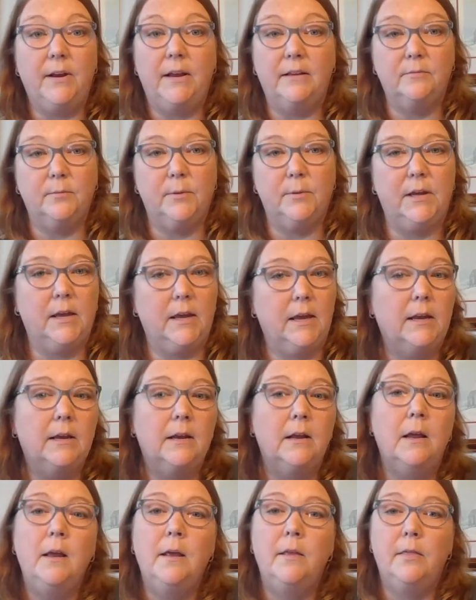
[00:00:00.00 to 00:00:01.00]
next week
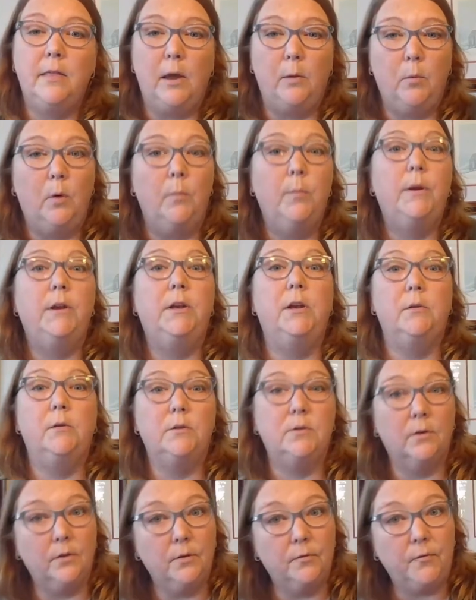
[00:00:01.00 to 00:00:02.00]
again they won't be due
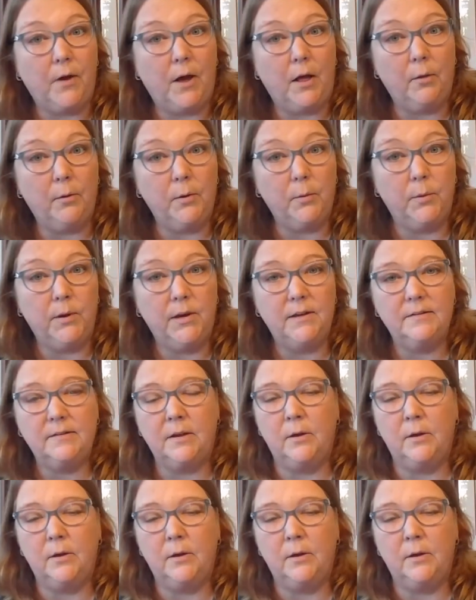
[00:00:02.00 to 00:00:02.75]
until the following week.